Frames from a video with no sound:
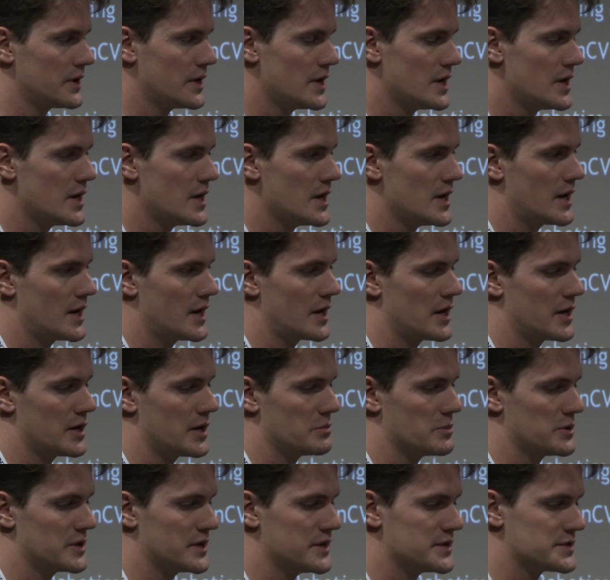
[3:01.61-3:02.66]
people
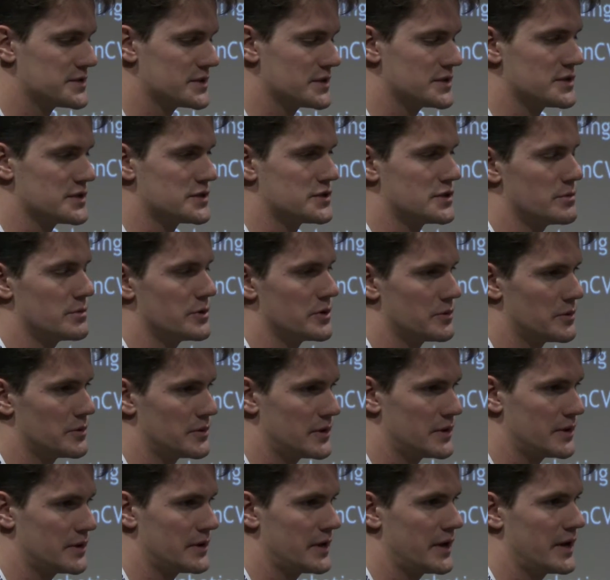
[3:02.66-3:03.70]
an easily
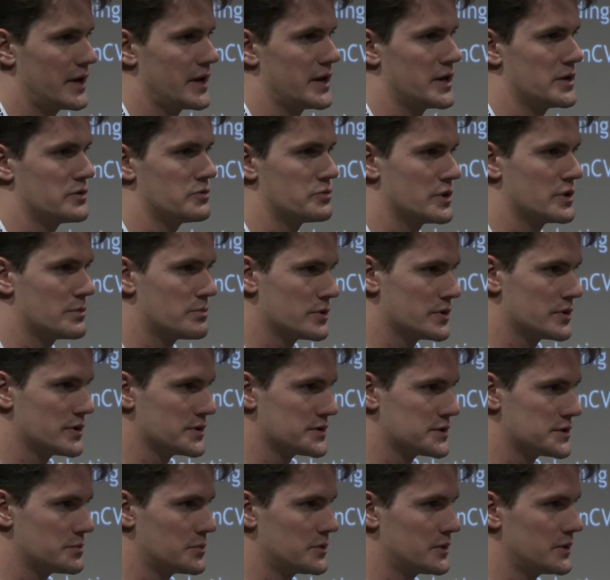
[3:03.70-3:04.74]
distributable and
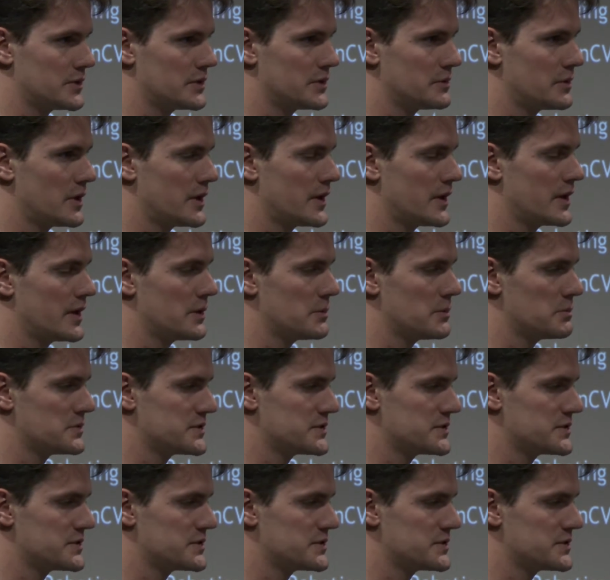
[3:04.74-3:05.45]
reproducible